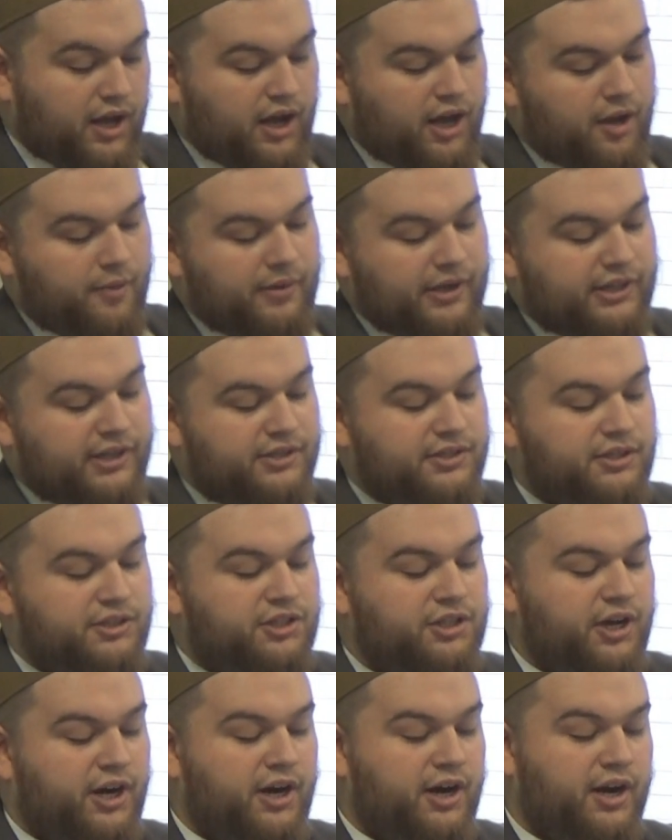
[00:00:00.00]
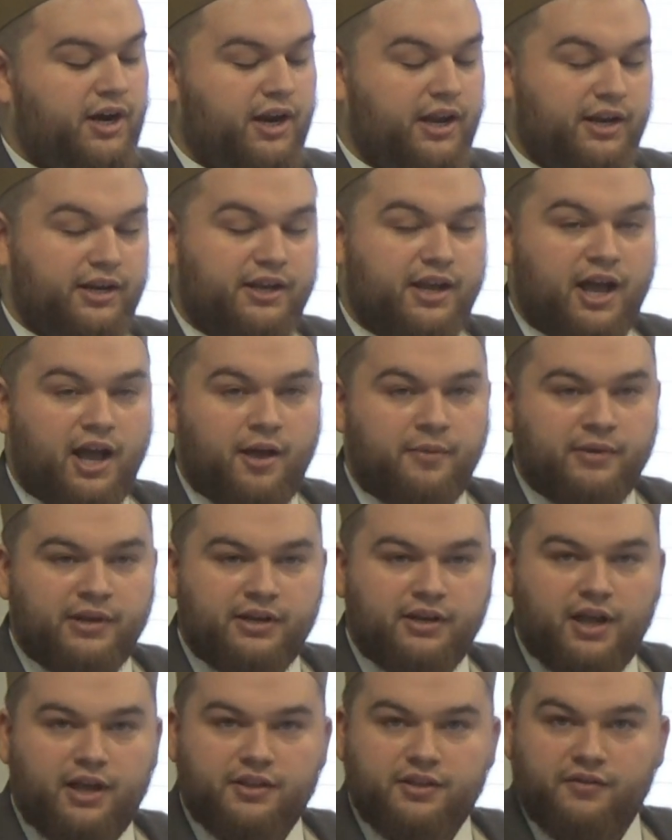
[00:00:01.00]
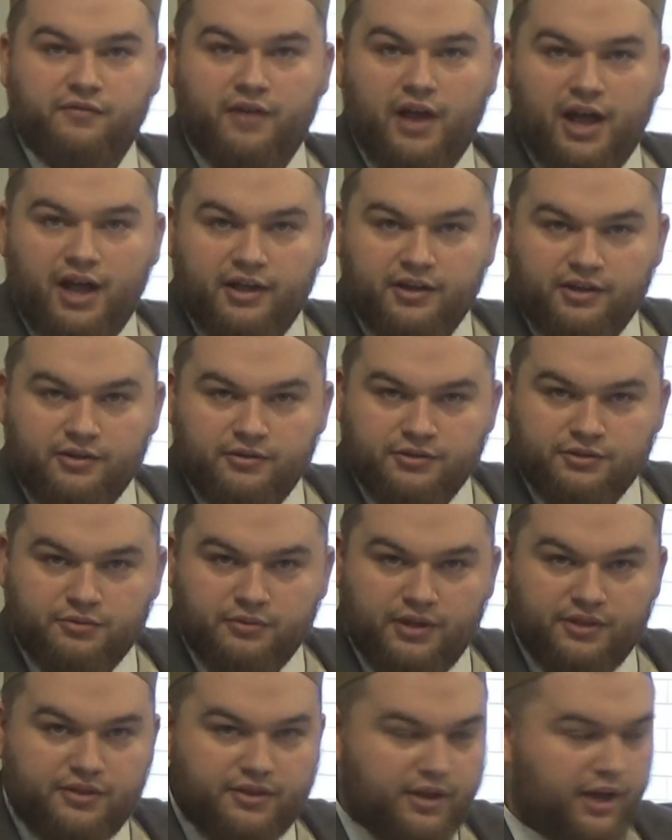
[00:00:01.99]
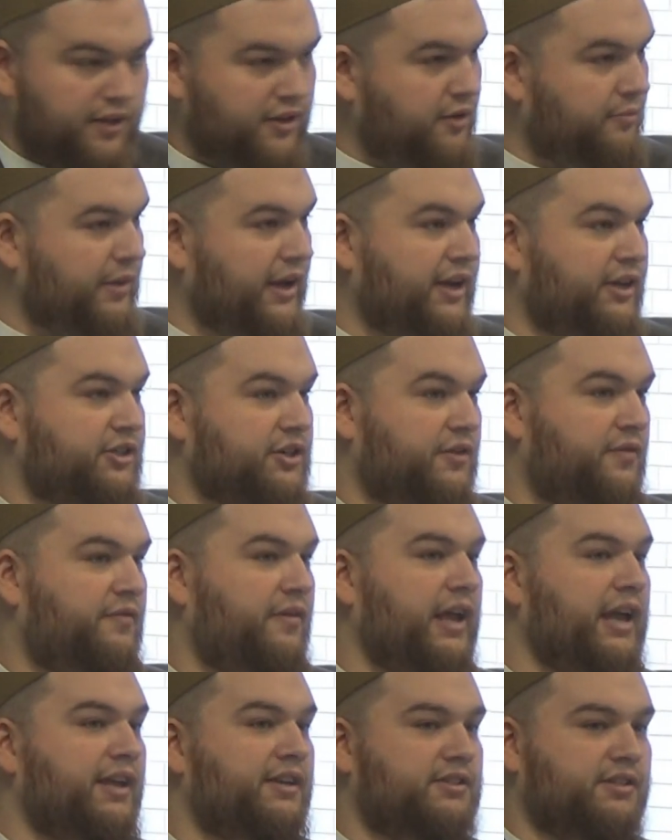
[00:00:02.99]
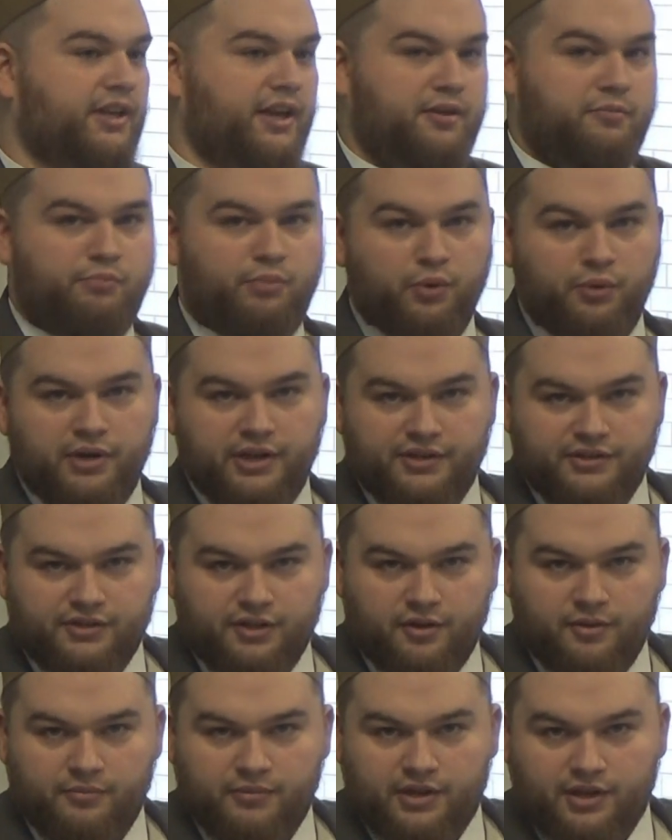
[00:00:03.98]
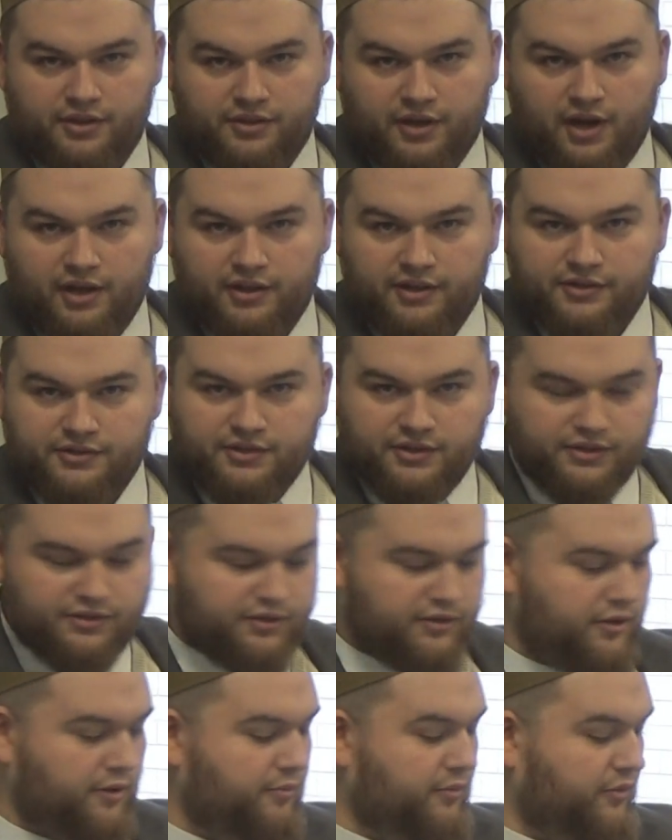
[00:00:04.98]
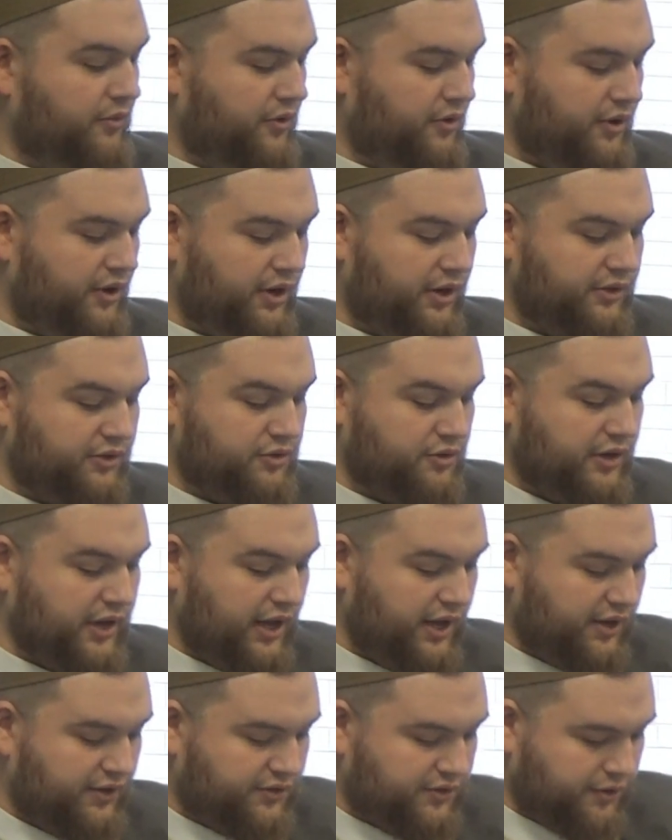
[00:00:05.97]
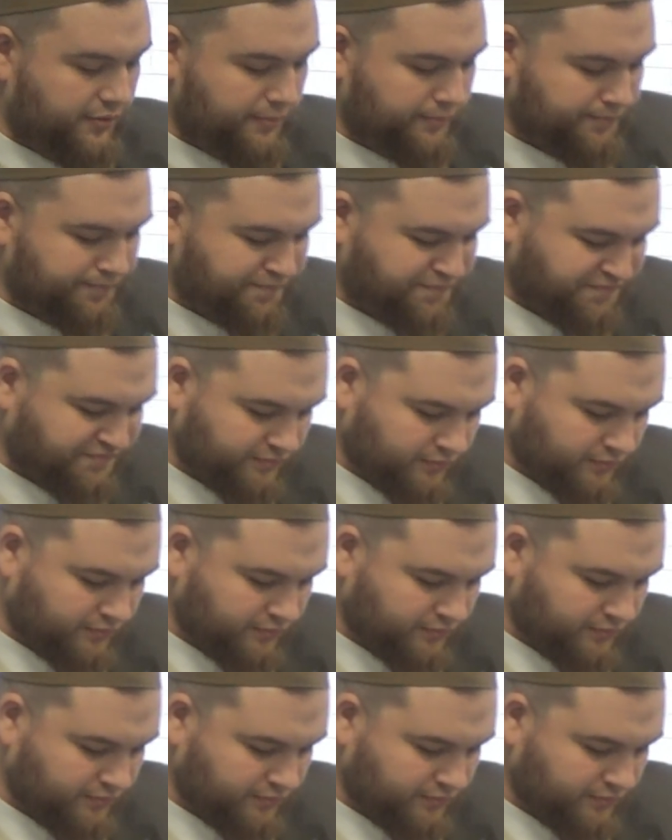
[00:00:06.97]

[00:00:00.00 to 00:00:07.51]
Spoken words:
It doesn't share in common other values with other major faiths like Buddhism, Catholicism, or Judaism.